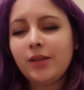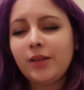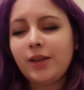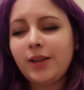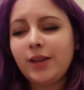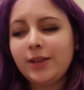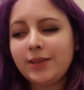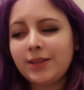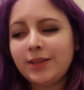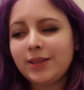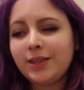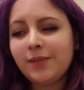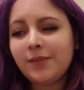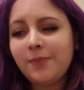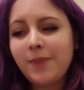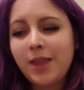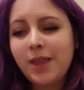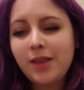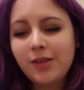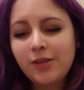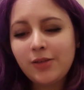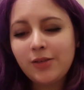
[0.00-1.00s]
it
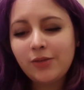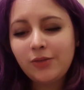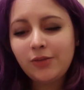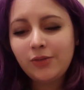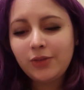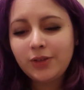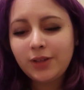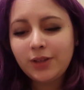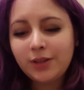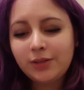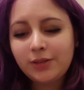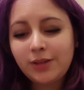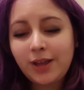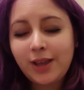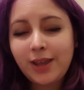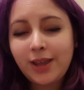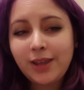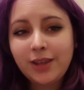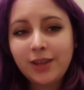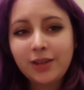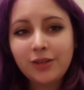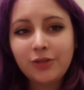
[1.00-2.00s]
smells
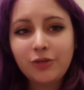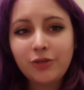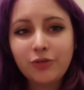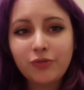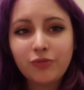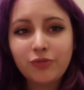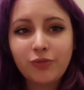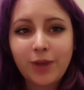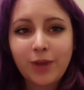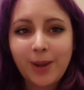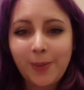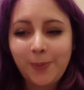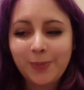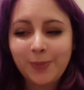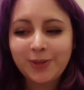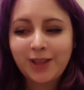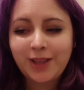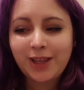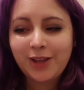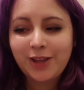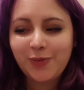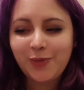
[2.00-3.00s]
like grapes,
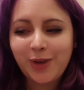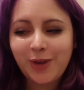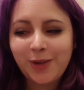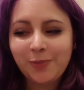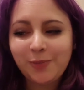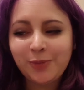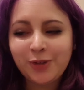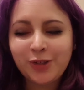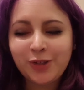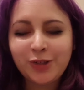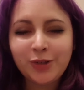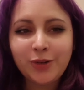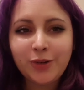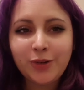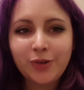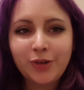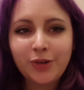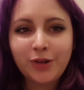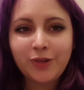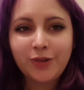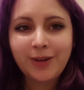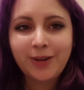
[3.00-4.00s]
like grape
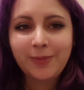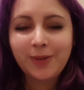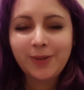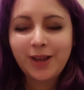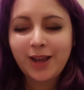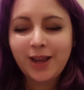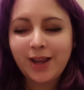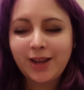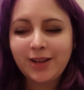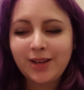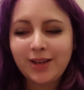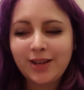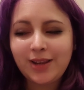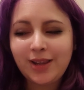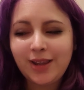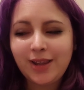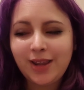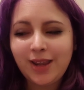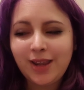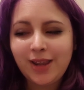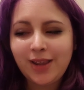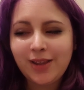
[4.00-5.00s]
soda, grape
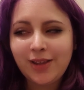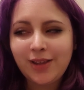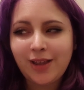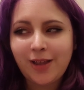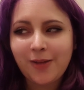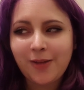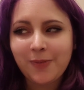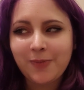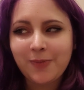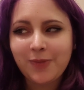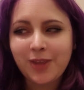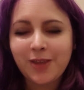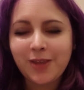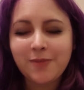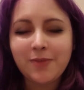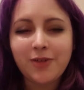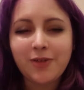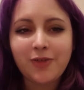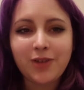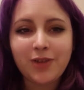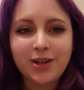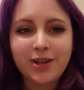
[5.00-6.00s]
candy, the
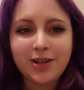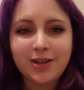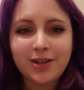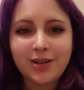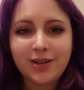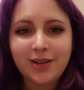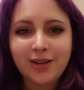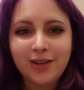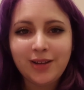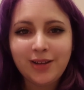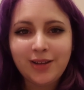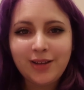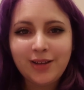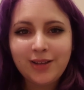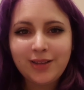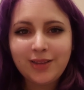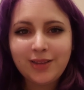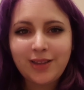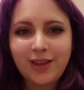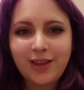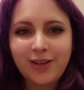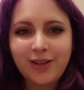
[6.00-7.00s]
American
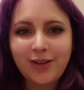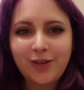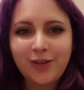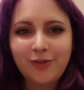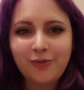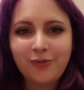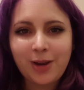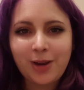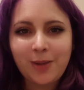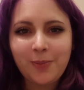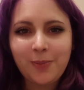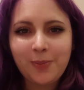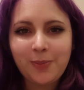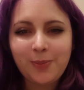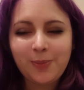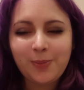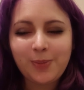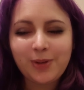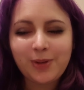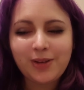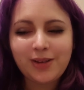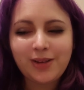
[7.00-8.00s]
like grape
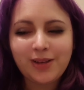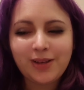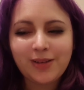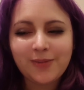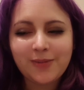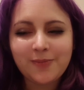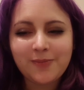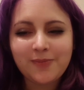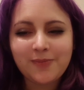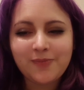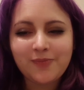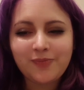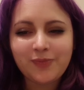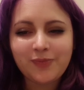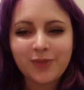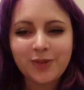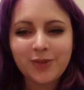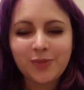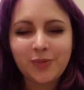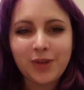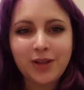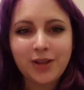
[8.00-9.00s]

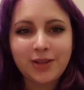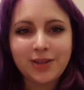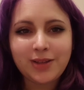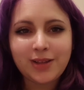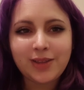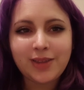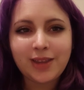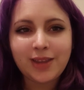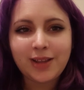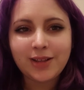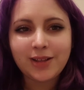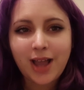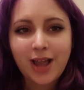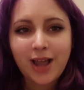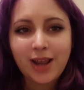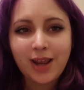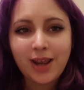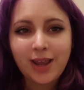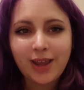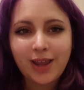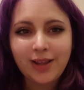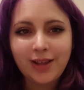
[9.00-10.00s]
sweets and things that I
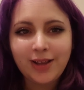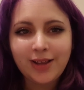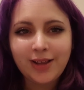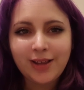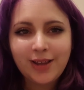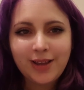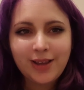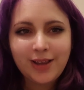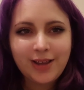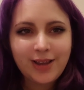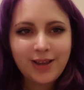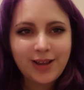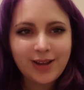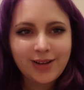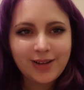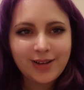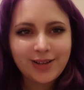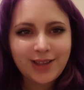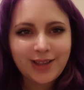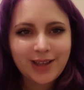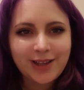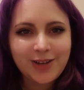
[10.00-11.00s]
like. And
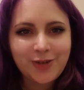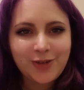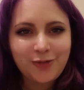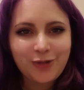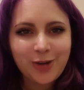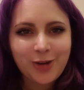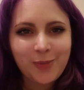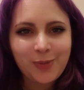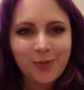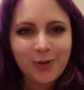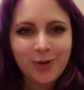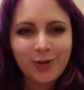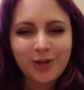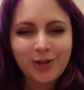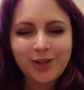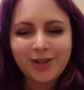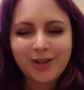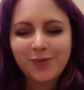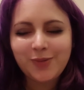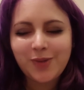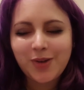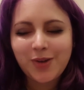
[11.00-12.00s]
it's like a grape colour
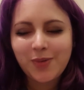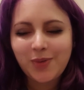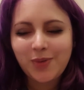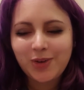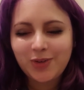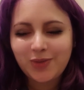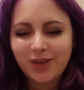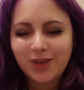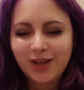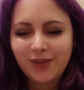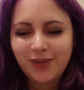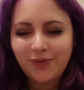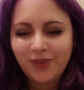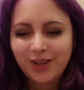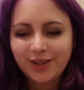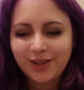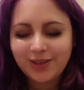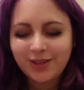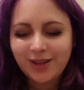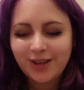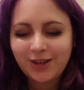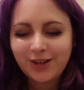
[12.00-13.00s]
as well, which really
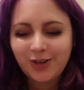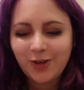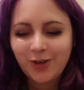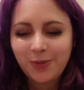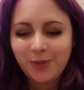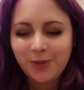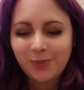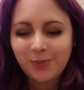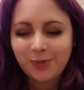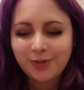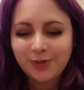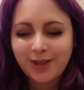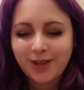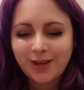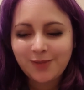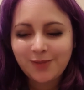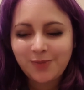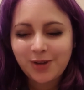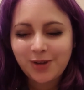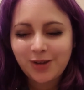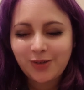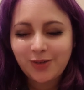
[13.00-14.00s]
fits it. A lot of people said
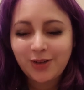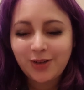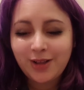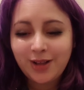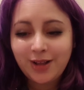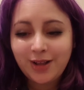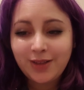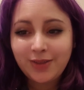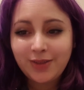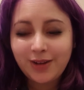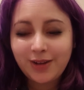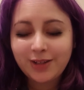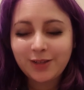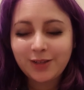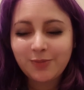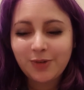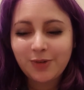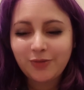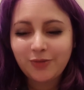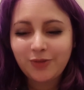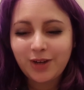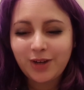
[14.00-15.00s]
about that it
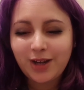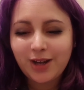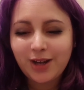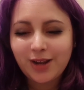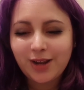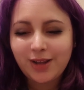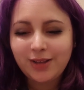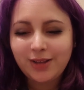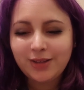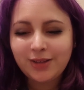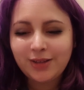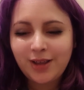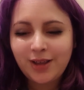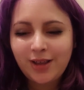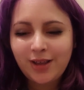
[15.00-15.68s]
smelled really nice.